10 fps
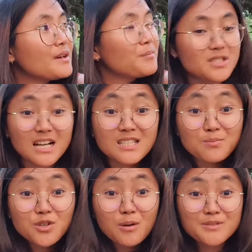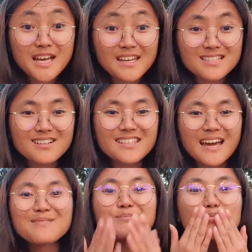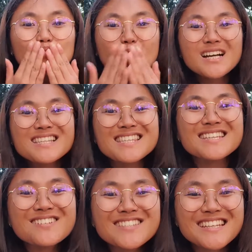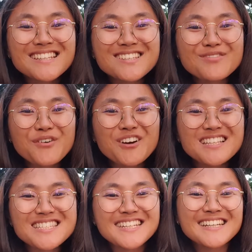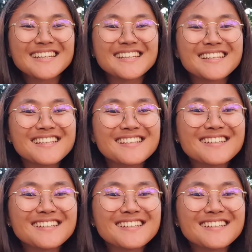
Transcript: but I'll keep you updated. Okay, see you, thank you for watching.